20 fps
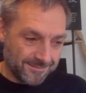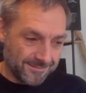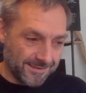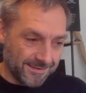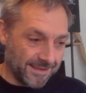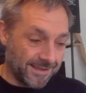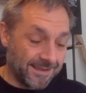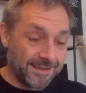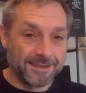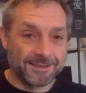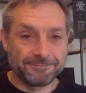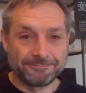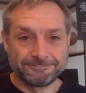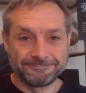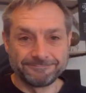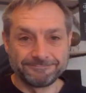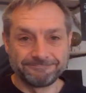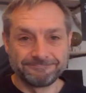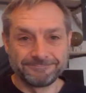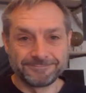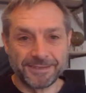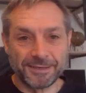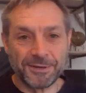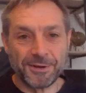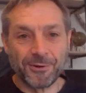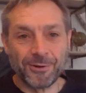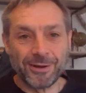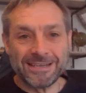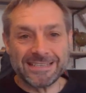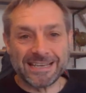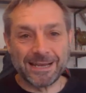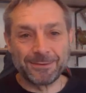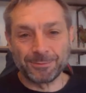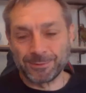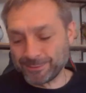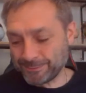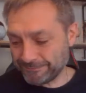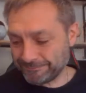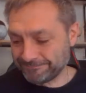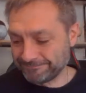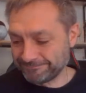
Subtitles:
yeah, night owl.